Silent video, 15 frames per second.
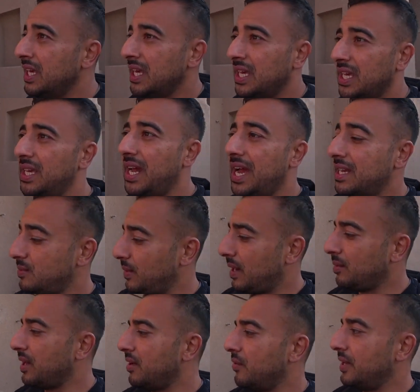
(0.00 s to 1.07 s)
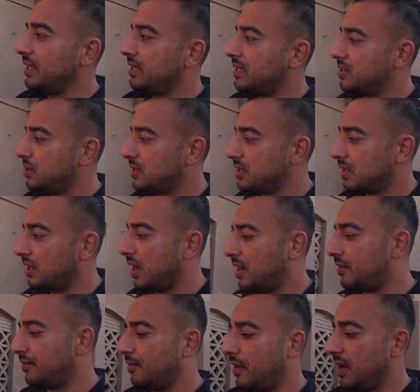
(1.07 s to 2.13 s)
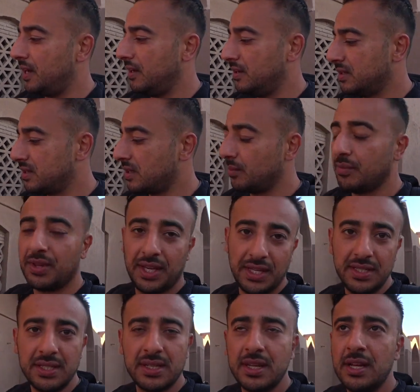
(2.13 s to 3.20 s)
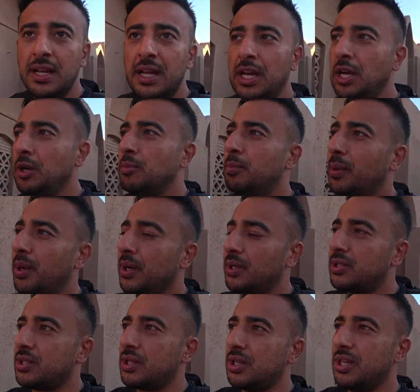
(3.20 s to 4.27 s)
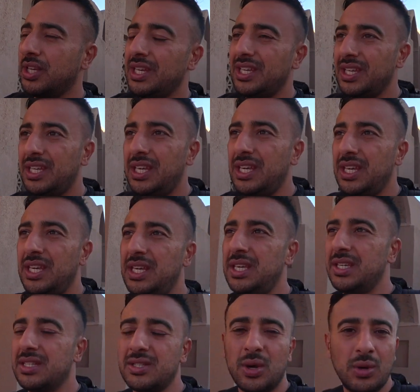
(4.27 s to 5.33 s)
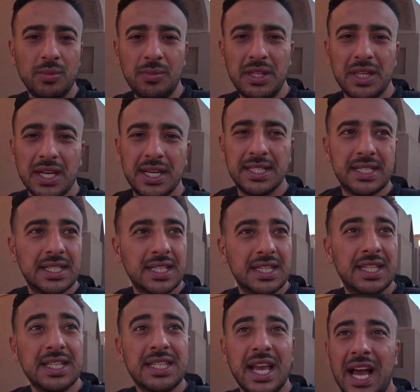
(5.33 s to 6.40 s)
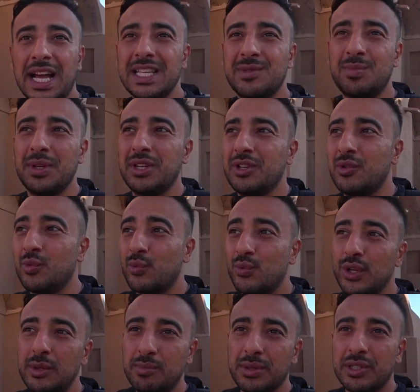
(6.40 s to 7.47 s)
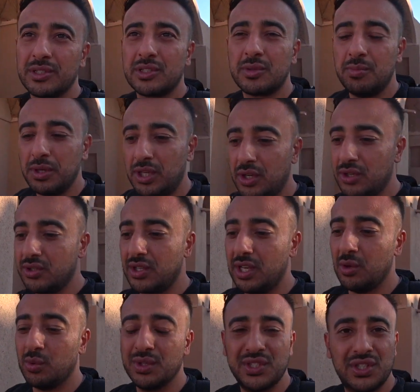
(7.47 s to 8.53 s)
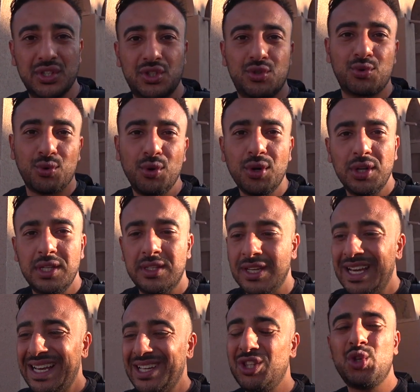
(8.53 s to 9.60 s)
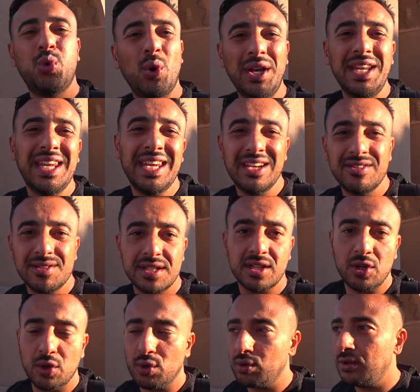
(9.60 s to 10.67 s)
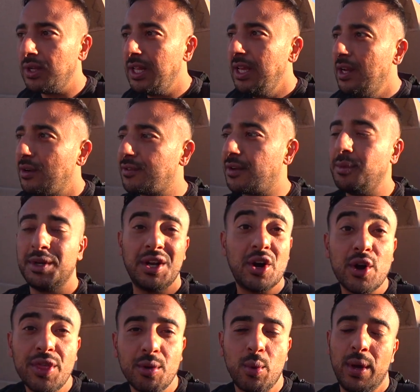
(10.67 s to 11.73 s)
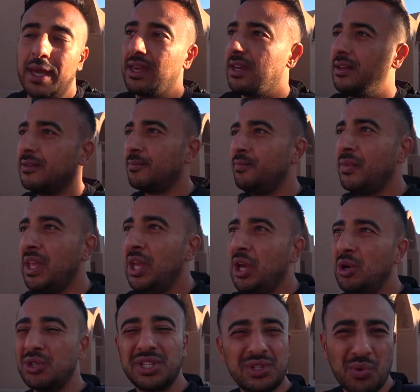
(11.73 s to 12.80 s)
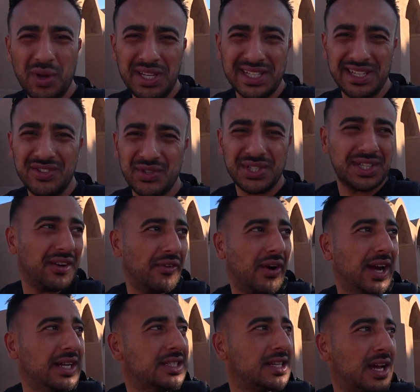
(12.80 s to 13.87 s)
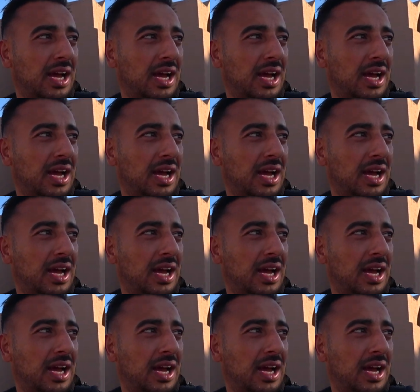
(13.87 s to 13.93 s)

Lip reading: It has been, I'm gonna read this just to clarify some things, but he told me that this has been rebuilt because it was destroyed 20 years ago from an earthquake. Which is quite interesting, right?